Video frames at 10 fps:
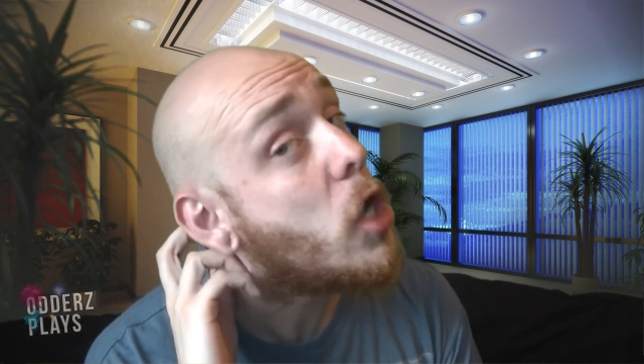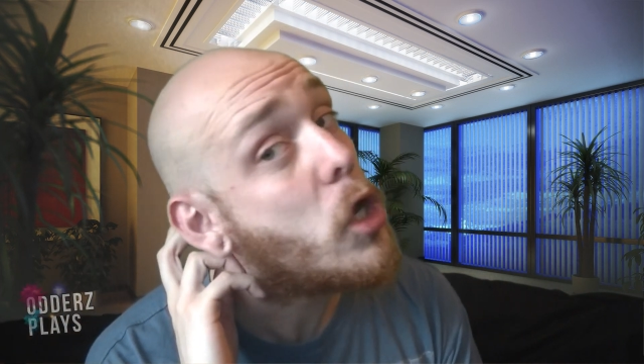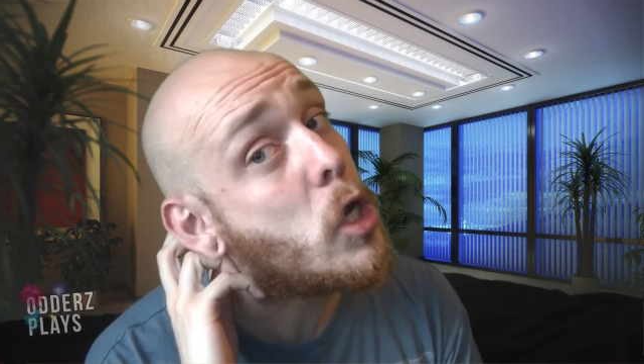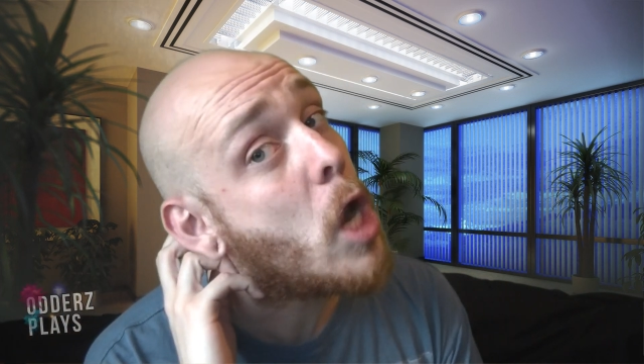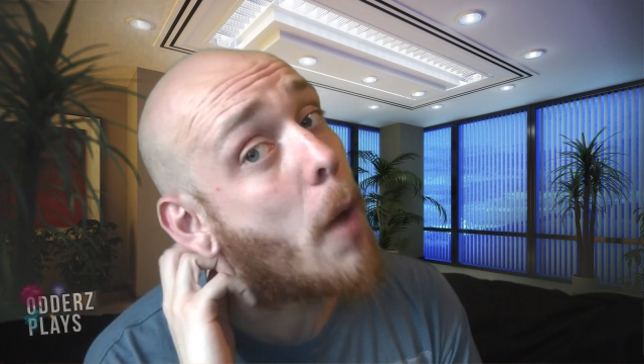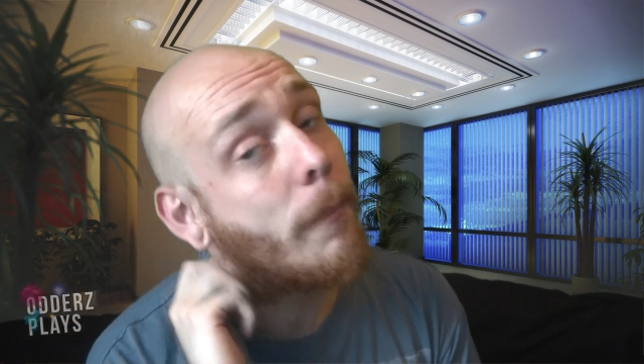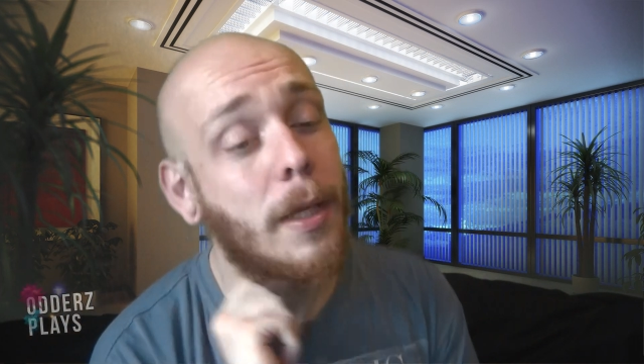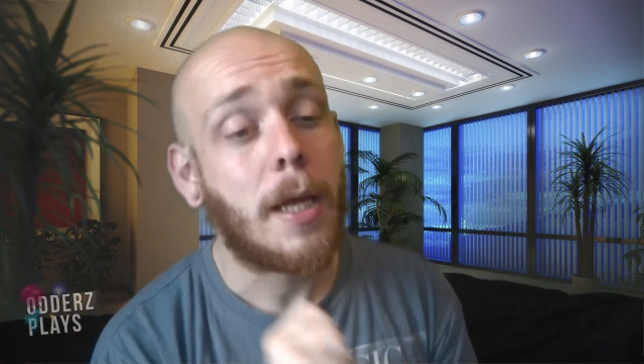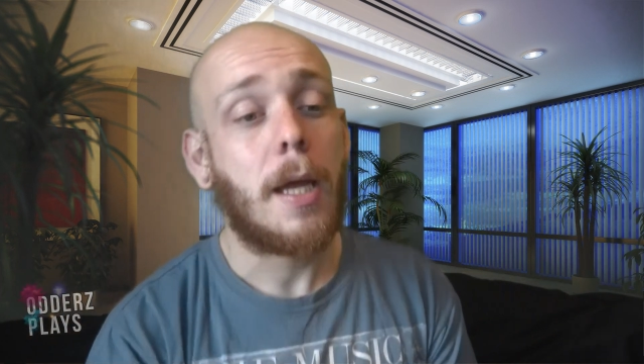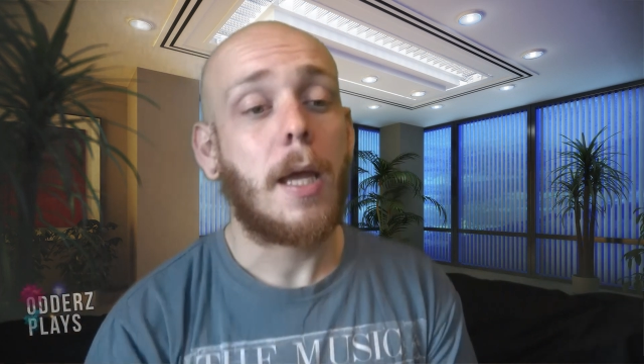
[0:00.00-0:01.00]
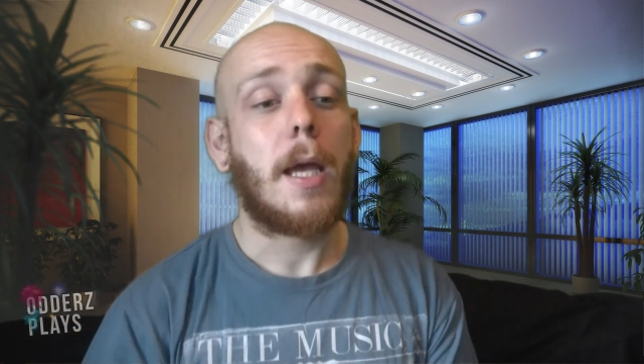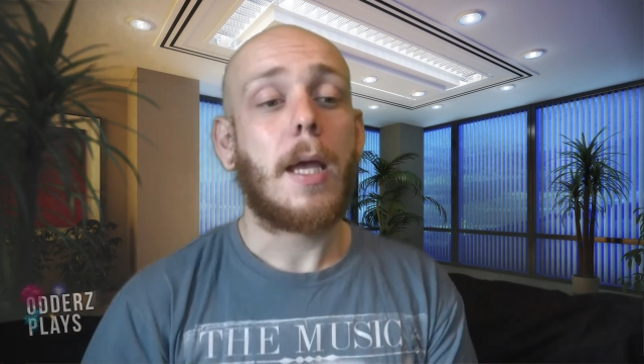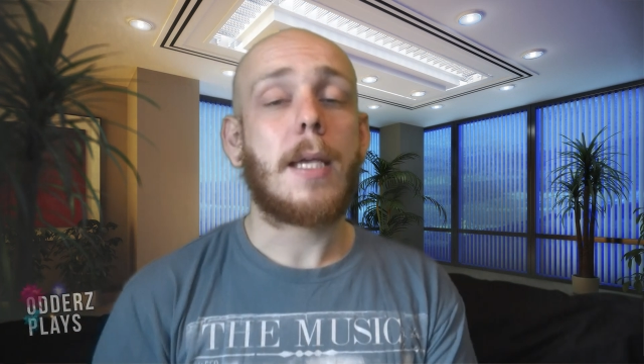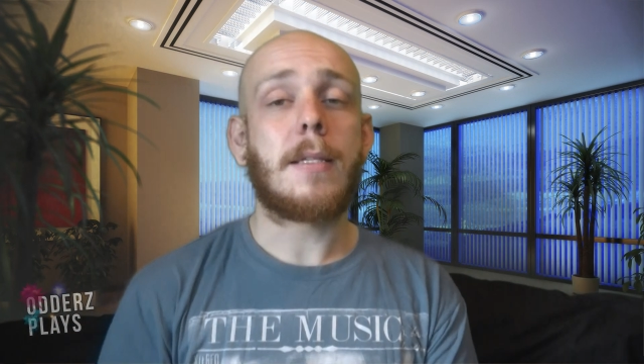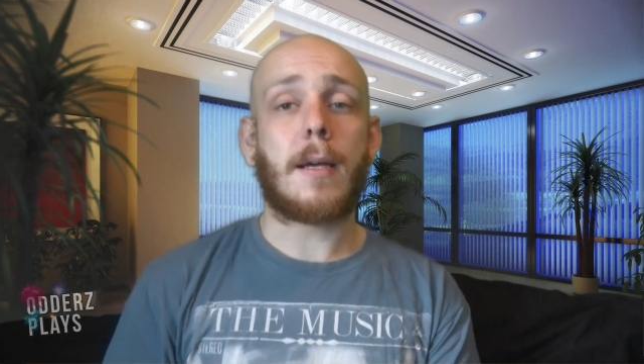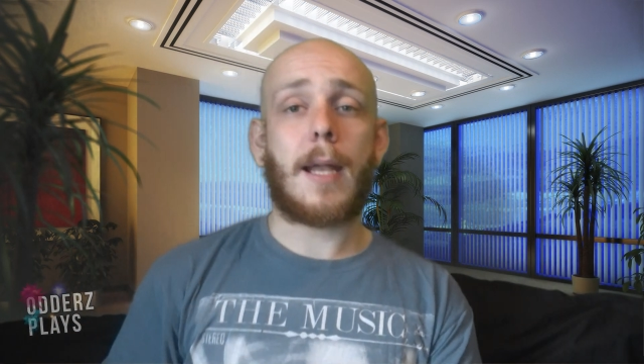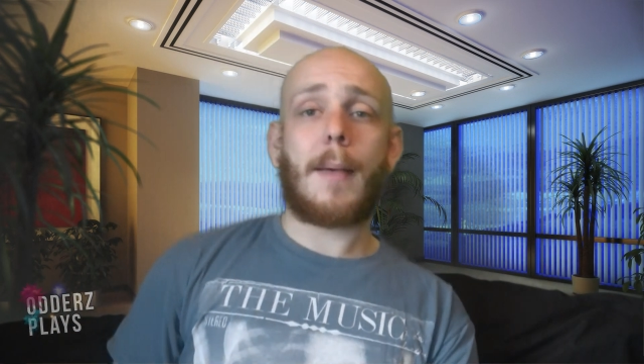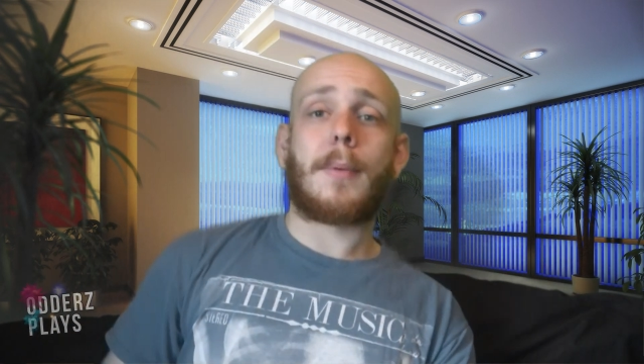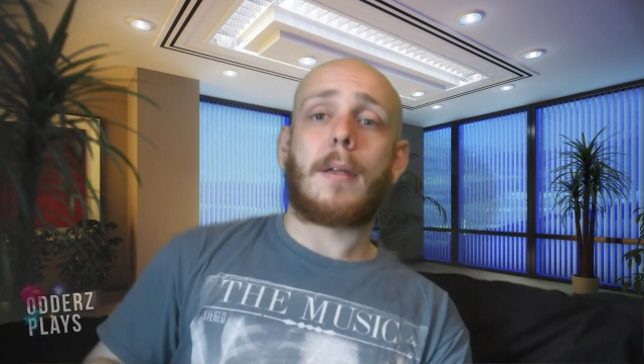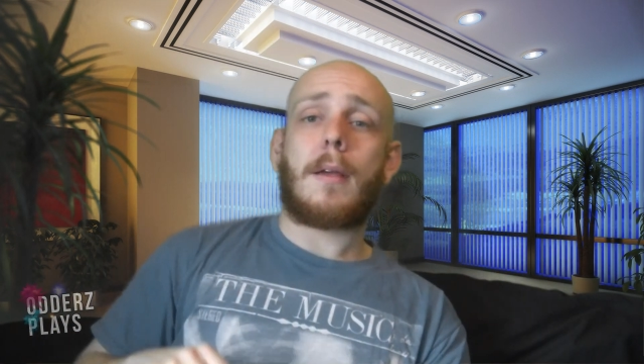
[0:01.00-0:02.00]
No. It's not going to
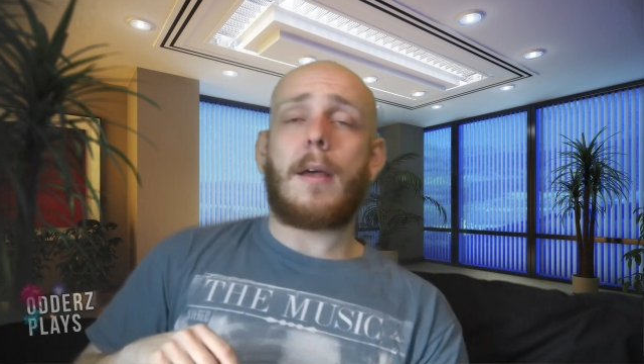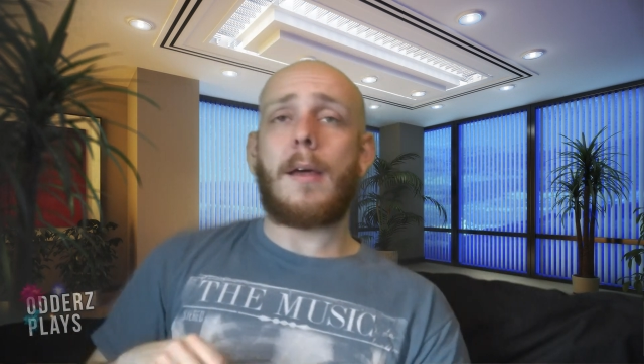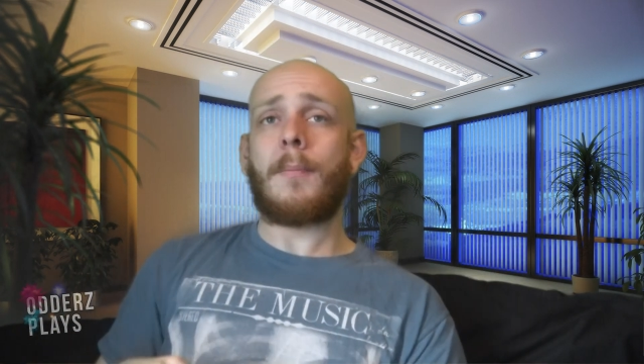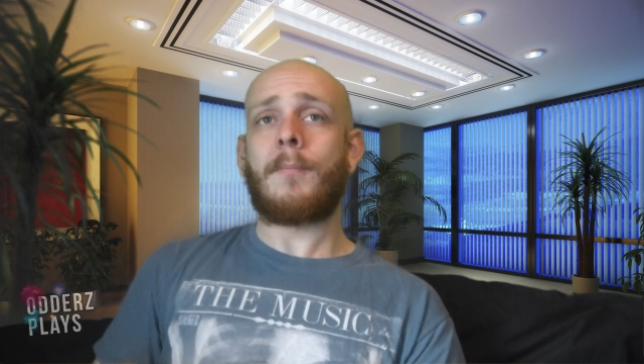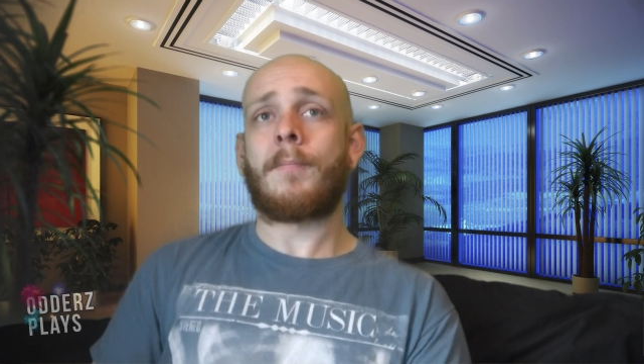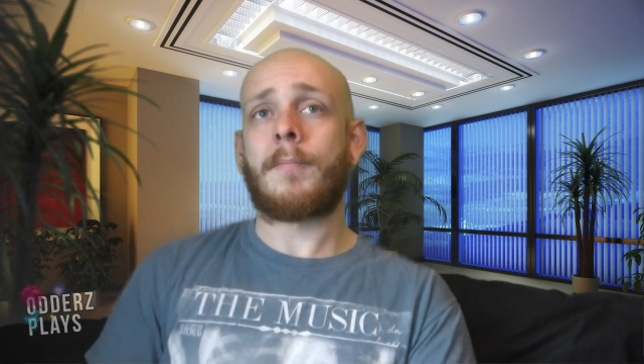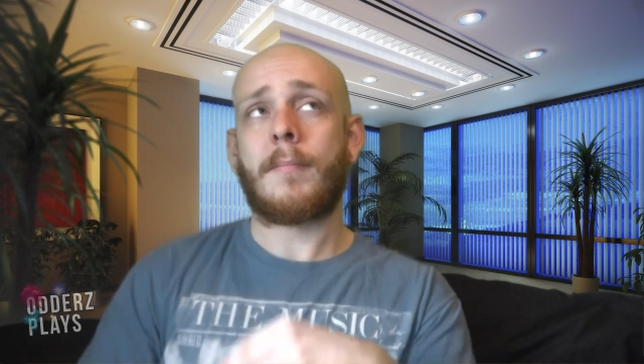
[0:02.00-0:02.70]
happen.